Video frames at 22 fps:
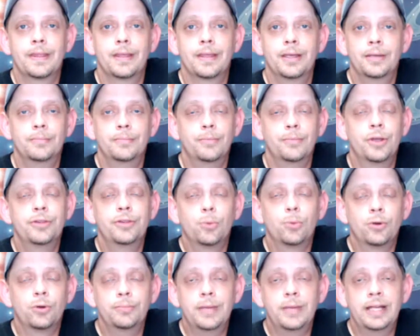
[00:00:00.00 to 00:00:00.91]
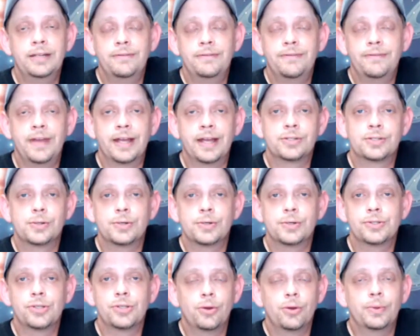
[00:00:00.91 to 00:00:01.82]
motherboard
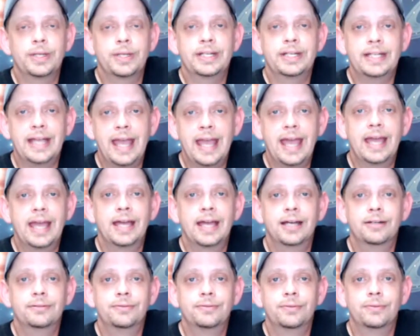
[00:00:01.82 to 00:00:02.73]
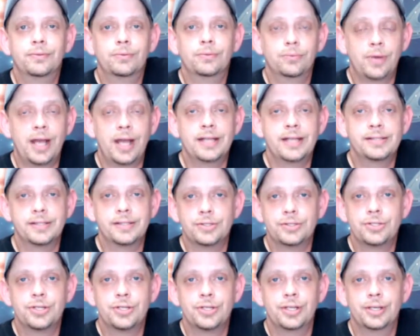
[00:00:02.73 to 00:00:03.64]
manufacturers already have Ryzen
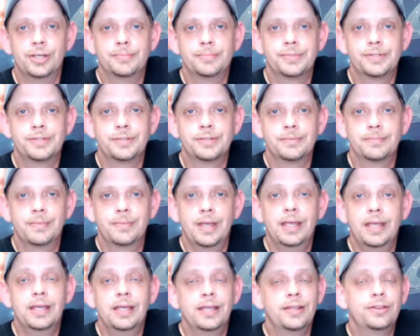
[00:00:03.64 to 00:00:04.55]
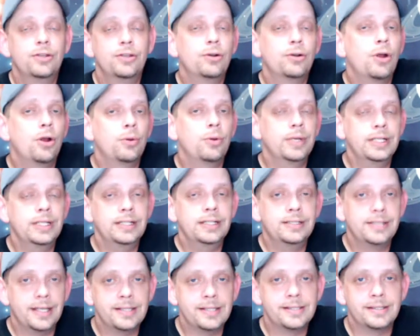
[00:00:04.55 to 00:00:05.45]
chips, and they're already
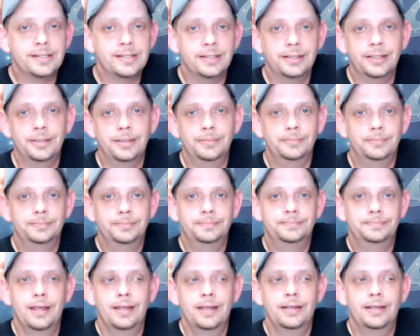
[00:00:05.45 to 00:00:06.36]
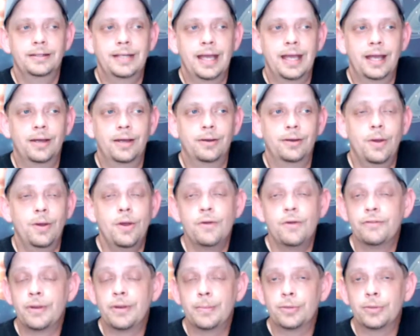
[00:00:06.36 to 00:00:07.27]
testing them. Now,
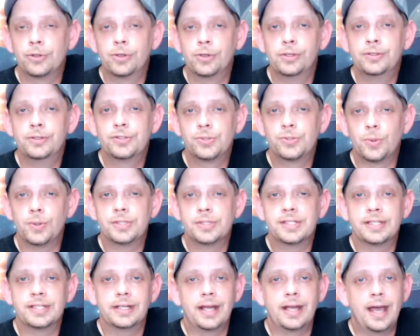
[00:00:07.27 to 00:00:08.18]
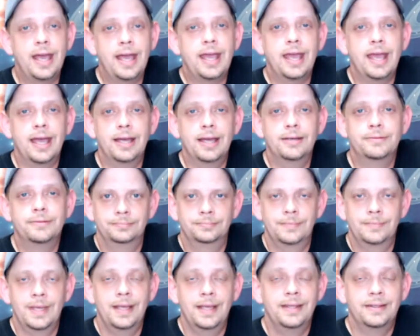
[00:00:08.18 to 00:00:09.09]
from a good source that I have,
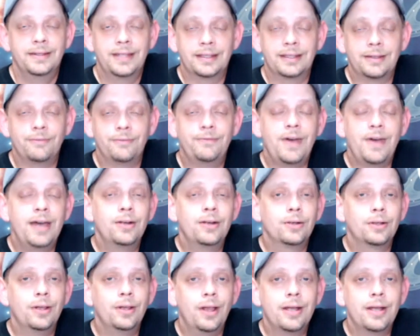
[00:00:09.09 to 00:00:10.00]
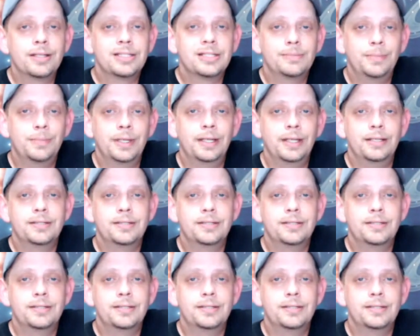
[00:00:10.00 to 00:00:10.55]
that the final clock speeds